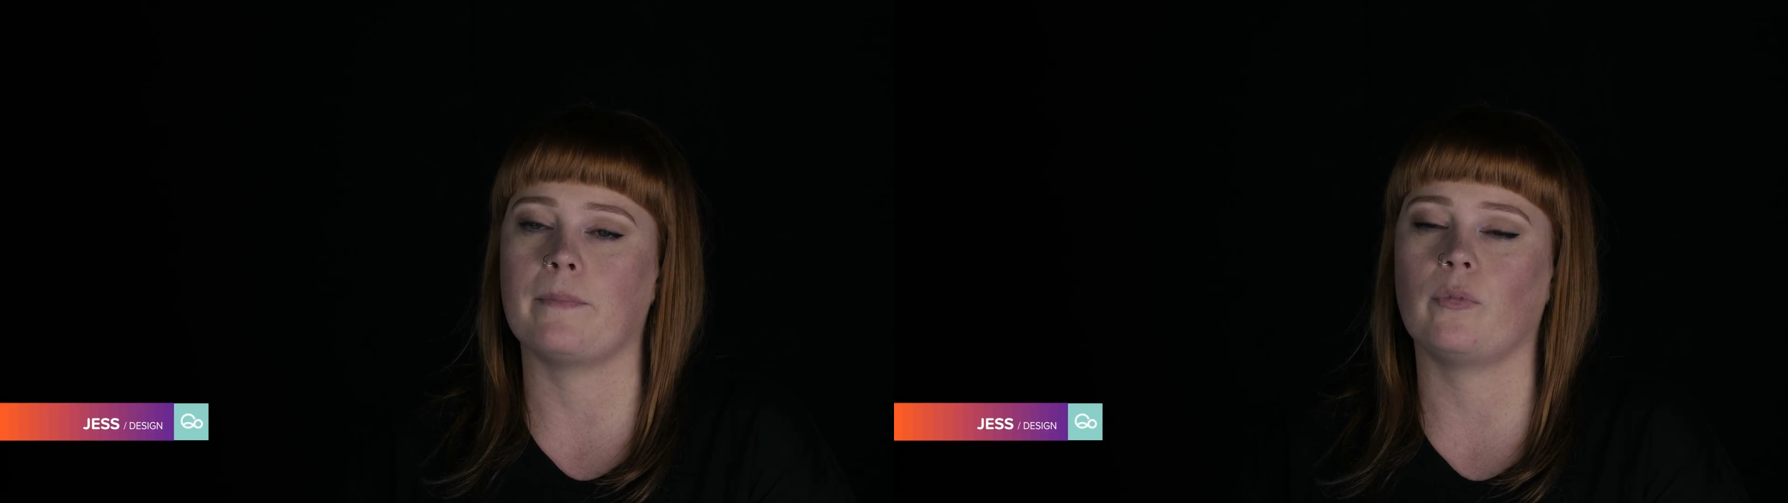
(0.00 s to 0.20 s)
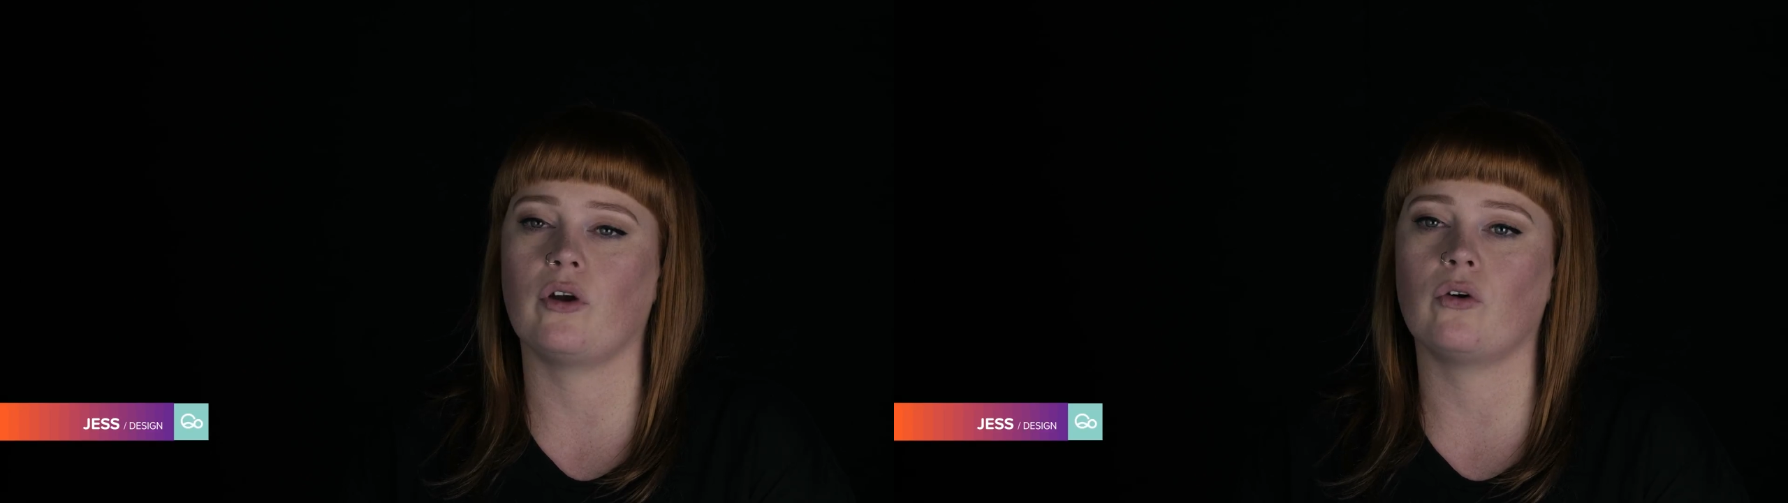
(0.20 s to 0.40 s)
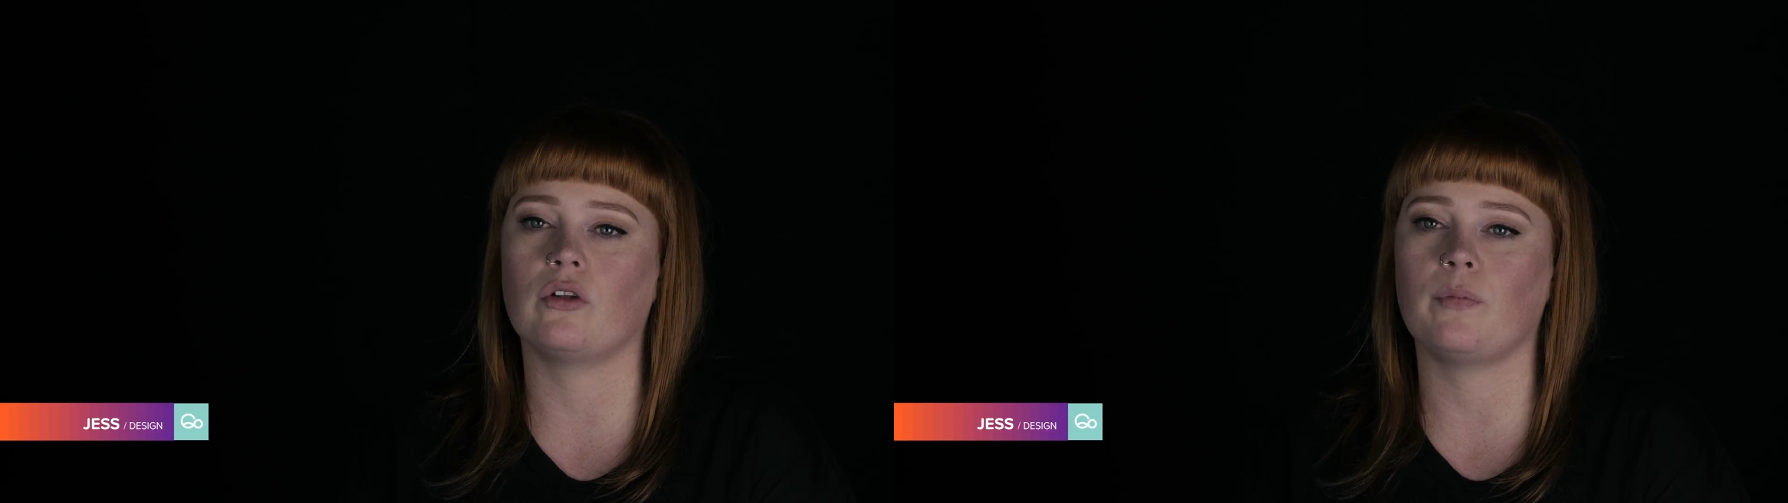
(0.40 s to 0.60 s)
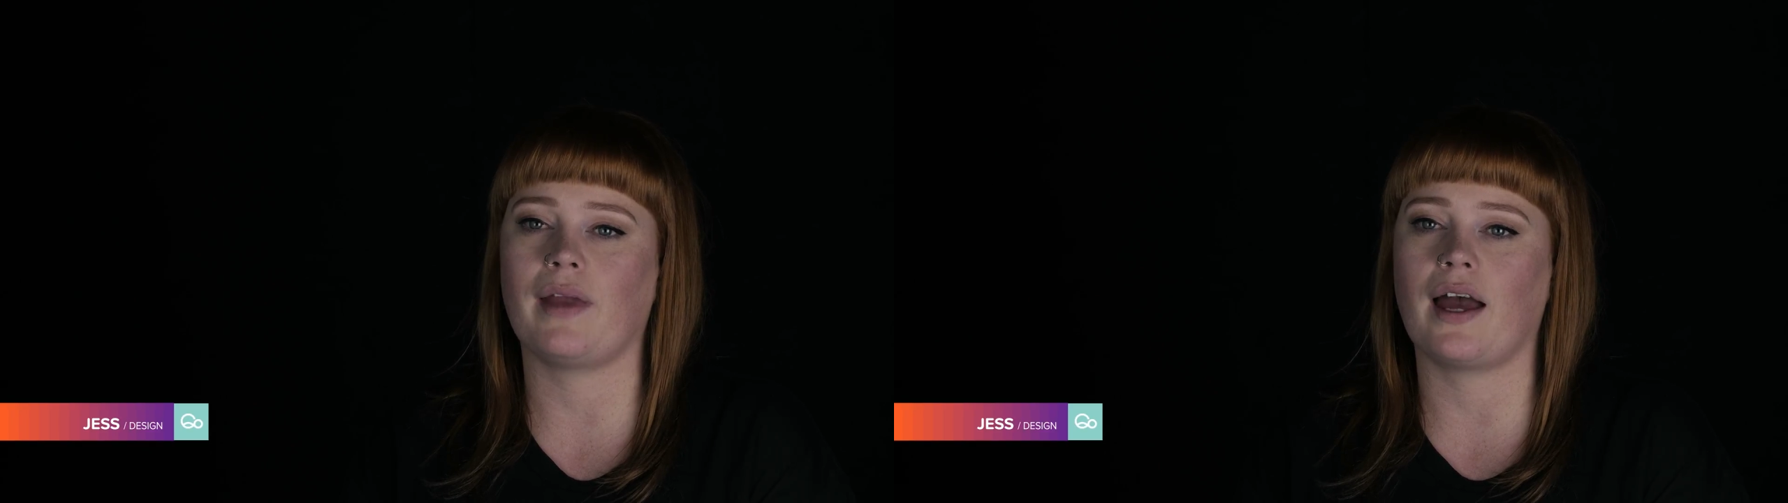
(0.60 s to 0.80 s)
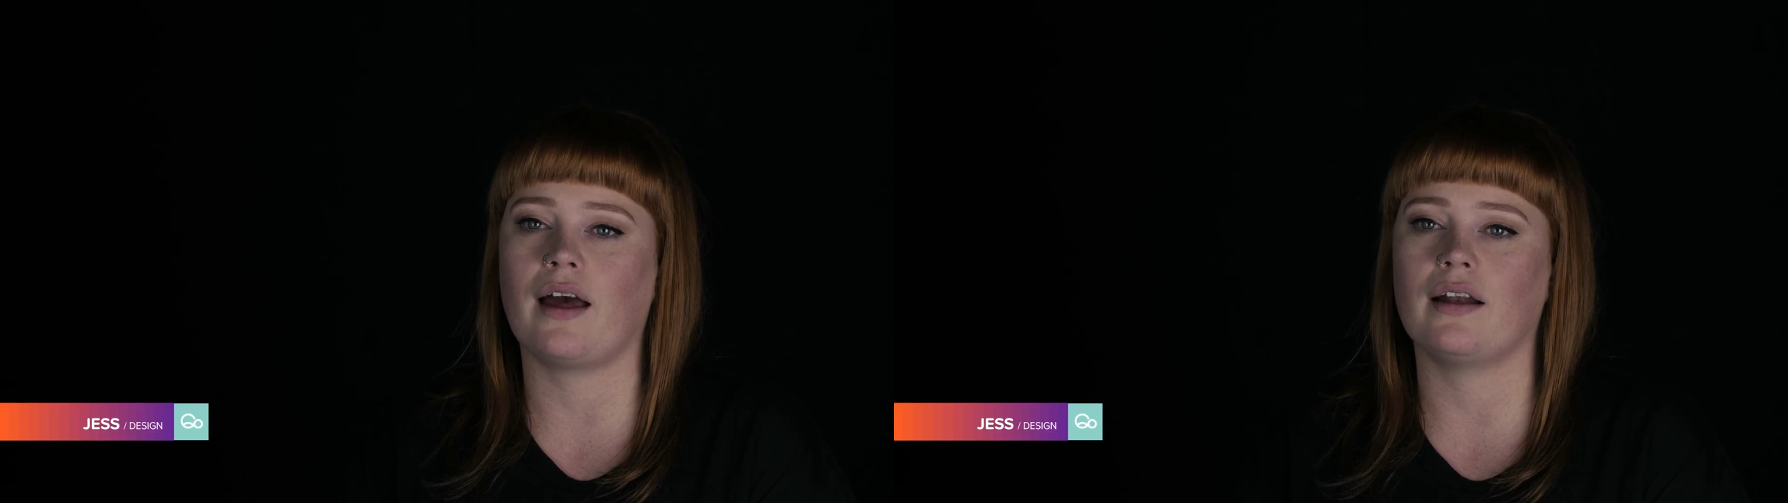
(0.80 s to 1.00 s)
were all
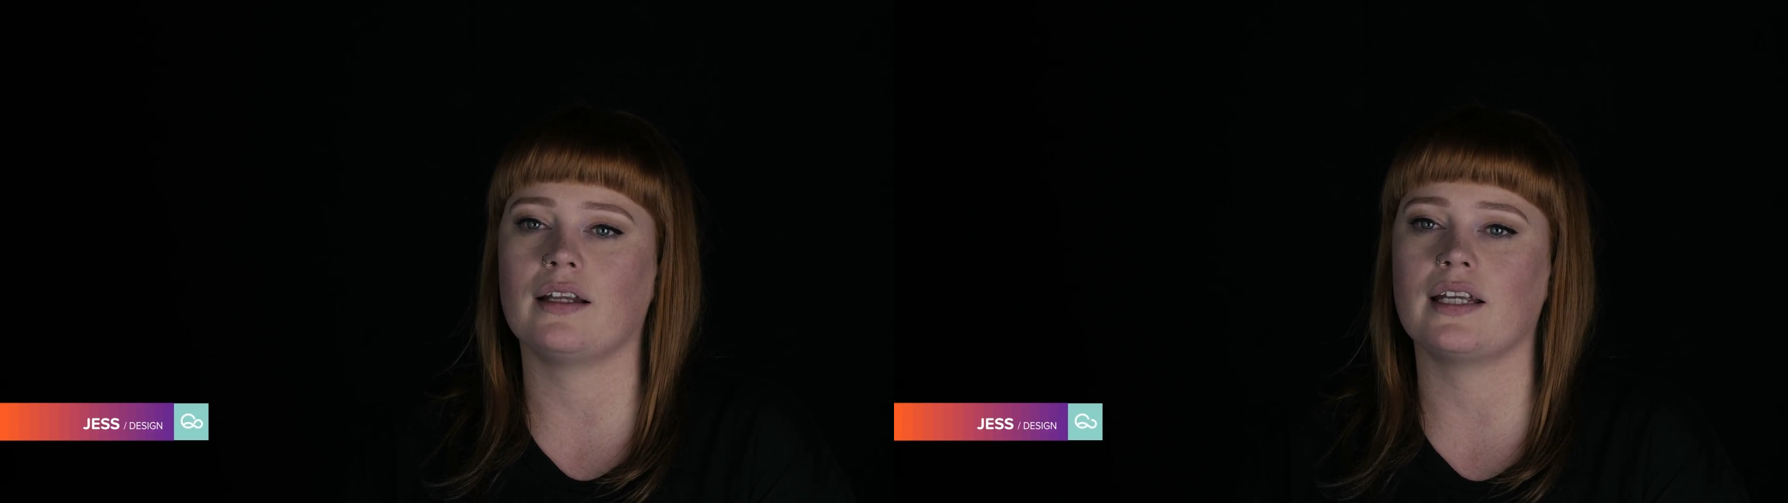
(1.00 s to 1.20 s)
about